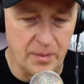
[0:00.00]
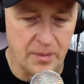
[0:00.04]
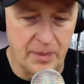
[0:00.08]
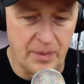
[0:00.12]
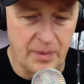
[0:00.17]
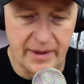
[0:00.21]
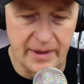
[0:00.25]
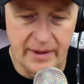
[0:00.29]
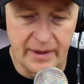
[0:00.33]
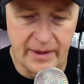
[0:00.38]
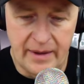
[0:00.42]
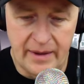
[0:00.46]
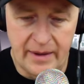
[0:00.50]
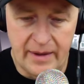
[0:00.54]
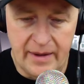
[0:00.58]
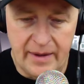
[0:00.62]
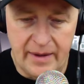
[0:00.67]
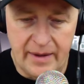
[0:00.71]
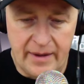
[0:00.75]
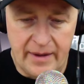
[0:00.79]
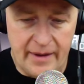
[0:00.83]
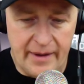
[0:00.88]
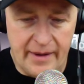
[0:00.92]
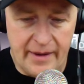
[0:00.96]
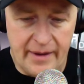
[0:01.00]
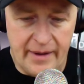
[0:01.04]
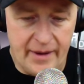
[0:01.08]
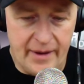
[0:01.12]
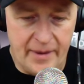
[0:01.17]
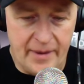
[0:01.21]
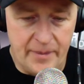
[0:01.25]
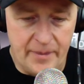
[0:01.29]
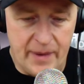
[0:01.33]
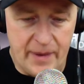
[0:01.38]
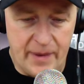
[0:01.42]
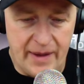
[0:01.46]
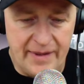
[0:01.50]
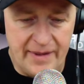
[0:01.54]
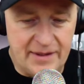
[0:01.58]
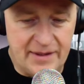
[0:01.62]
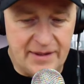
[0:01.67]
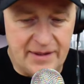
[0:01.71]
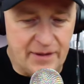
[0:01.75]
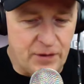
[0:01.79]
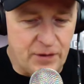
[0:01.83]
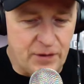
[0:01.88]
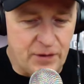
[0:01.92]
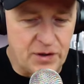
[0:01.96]
But I think
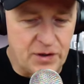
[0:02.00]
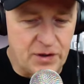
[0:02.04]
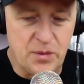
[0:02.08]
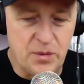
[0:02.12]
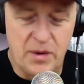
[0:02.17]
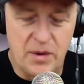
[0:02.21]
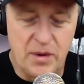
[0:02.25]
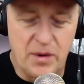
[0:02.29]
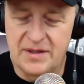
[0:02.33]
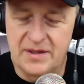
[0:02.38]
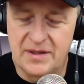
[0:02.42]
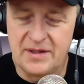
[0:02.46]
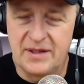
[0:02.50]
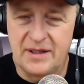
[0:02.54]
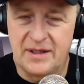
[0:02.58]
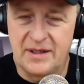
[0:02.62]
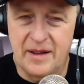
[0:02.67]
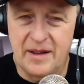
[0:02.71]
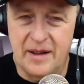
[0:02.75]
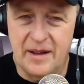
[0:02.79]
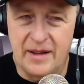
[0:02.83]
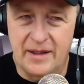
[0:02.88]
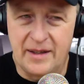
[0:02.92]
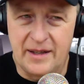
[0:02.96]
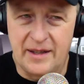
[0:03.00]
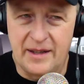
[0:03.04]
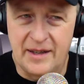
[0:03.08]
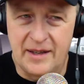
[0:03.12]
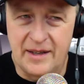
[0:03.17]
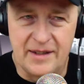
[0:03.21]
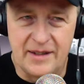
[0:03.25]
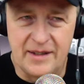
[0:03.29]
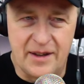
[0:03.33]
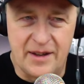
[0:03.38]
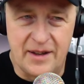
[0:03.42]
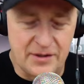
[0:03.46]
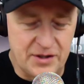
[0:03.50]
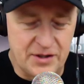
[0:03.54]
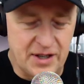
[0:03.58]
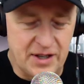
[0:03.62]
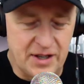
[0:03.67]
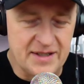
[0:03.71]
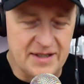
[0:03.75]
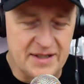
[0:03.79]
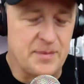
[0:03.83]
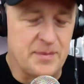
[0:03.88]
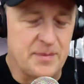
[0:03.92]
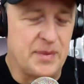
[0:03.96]
the first one is getting another
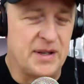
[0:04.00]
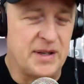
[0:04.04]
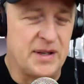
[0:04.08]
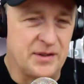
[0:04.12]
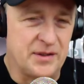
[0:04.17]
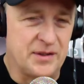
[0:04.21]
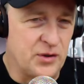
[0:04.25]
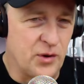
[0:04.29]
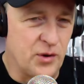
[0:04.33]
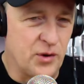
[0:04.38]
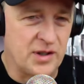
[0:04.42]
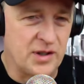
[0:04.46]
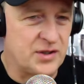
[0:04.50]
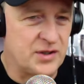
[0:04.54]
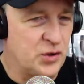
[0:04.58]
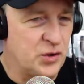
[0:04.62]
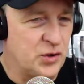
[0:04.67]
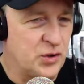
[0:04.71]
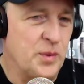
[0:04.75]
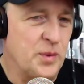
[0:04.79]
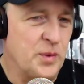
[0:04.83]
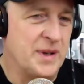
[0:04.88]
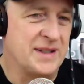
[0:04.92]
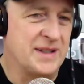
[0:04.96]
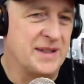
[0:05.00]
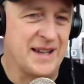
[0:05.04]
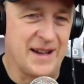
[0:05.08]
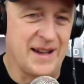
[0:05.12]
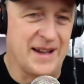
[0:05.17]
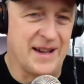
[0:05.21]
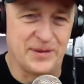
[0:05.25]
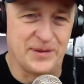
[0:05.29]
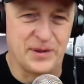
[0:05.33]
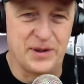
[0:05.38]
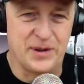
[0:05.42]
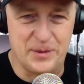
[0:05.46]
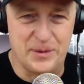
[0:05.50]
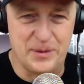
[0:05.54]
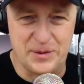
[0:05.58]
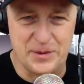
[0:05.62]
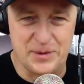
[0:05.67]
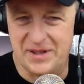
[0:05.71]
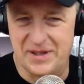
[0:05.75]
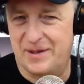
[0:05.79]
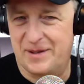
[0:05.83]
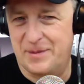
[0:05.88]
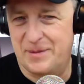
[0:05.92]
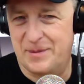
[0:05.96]
chance to be in New York 2 weeks after I was
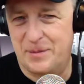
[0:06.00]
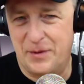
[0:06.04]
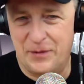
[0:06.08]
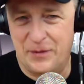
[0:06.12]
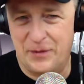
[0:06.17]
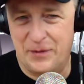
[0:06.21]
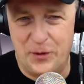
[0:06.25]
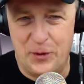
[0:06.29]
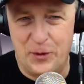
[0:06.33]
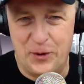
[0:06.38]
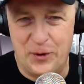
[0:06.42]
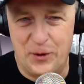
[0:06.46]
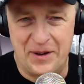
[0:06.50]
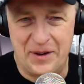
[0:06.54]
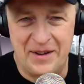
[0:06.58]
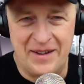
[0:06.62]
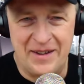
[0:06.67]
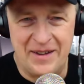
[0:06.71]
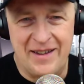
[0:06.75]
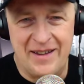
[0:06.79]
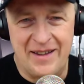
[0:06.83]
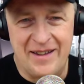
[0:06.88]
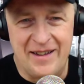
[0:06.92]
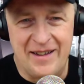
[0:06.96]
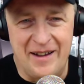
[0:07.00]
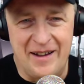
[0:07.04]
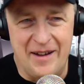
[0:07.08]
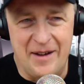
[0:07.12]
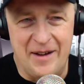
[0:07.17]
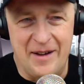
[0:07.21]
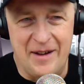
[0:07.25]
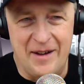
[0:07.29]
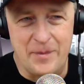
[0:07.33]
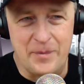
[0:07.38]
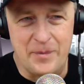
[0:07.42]
there before. I